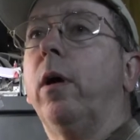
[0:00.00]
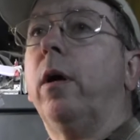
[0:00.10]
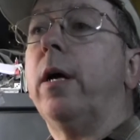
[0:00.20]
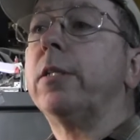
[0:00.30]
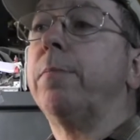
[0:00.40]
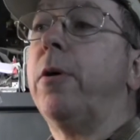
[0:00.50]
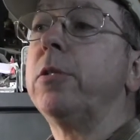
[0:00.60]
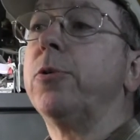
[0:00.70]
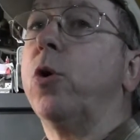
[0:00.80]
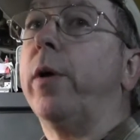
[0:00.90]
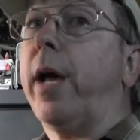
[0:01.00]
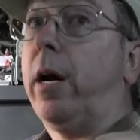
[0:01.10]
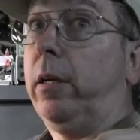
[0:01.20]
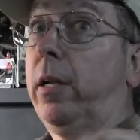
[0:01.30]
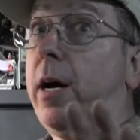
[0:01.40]
Well, it's supposed it was going
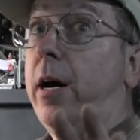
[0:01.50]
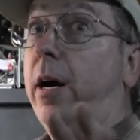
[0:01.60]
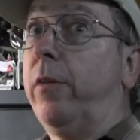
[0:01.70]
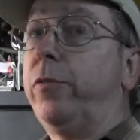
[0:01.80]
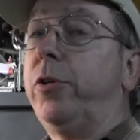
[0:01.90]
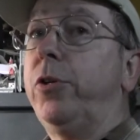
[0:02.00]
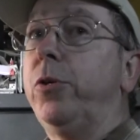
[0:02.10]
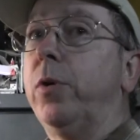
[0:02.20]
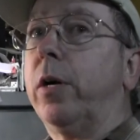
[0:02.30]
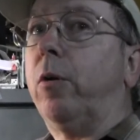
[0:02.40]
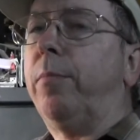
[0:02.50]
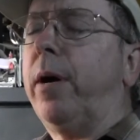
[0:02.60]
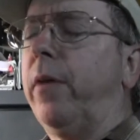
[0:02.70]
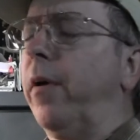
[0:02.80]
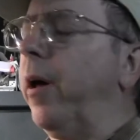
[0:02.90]
out live too. I
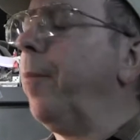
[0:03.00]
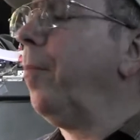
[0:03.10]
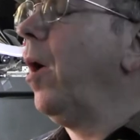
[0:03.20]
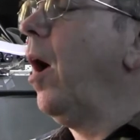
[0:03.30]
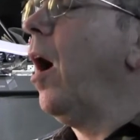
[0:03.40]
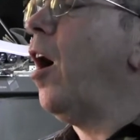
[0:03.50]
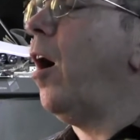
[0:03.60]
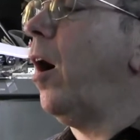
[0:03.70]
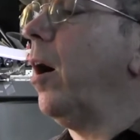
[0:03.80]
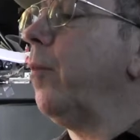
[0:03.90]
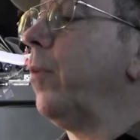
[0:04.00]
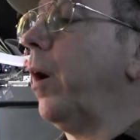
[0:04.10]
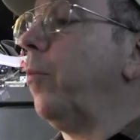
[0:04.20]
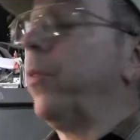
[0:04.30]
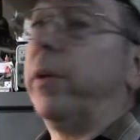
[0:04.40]
don't buy that. It
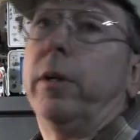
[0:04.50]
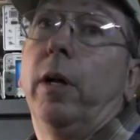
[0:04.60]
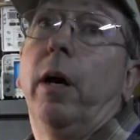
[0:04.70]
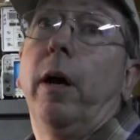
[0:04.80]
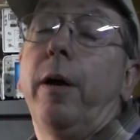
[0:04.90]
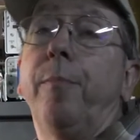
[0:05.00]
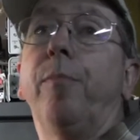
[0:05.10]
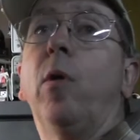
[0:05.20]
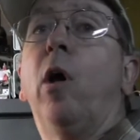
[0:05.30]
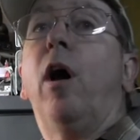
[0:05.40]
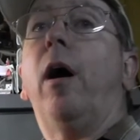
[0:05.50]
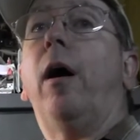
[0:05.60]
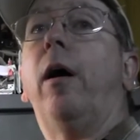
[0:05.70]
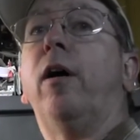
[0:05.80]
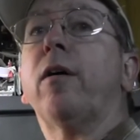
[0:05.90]
went out with a delay.
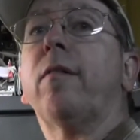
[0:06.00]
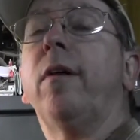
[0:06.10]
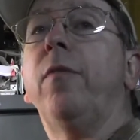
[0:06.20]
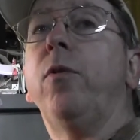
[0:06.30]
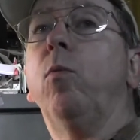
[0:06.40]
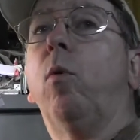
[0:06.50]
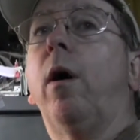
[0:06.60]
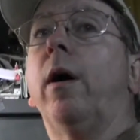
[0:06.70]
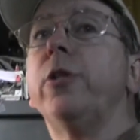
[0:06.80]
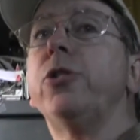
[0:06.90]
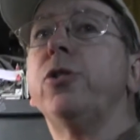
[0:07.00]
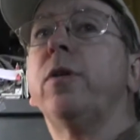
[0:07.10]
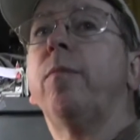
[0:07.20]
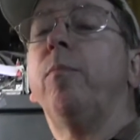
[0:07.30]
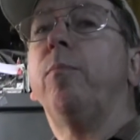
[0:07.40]
If you watch
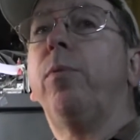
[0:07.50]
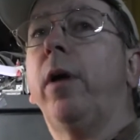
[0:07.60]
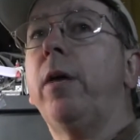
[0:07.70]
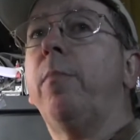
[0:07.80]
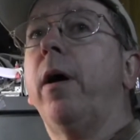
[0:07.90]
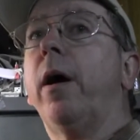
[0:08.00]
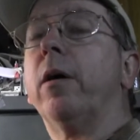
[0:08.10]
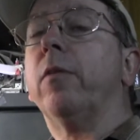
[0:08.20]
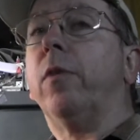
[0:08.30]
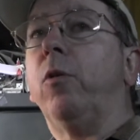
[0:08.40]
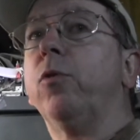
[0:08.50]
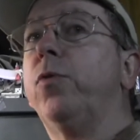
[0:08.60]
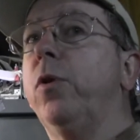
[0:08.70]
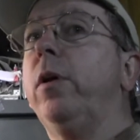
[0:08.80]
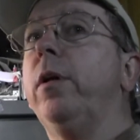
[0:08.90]
playback of old
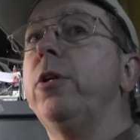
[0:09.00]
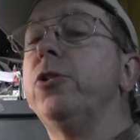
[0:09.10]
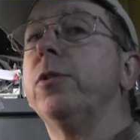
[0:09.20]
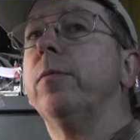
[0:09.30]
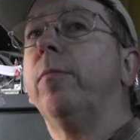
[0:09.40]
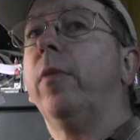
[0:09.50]
footage